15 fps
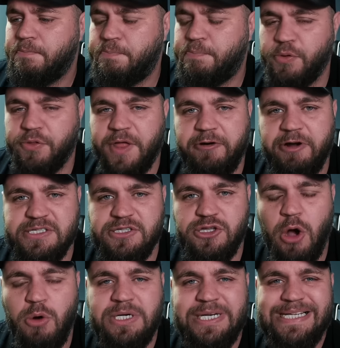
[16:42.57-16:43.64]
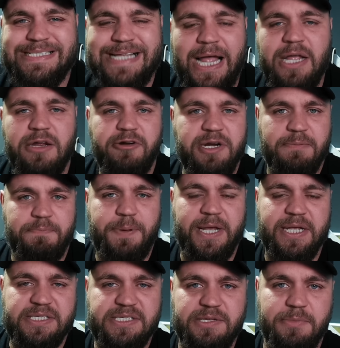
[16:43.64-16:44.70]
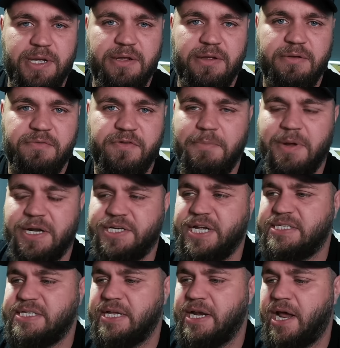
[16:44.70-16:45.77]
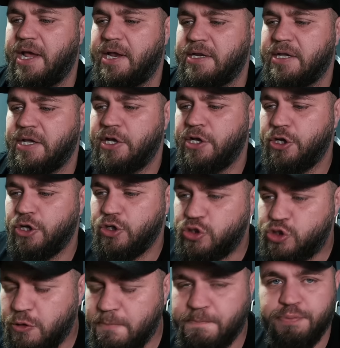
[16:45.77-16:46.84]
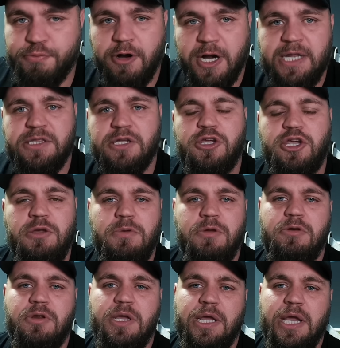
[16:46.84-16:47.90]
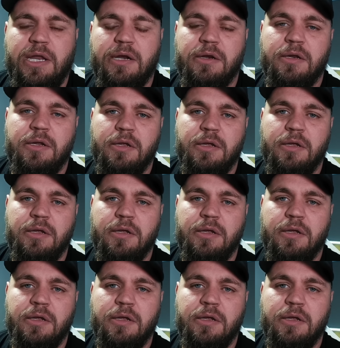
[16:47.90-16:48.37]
But there is no desire, it appears to me, from Manchester United to bring the community in.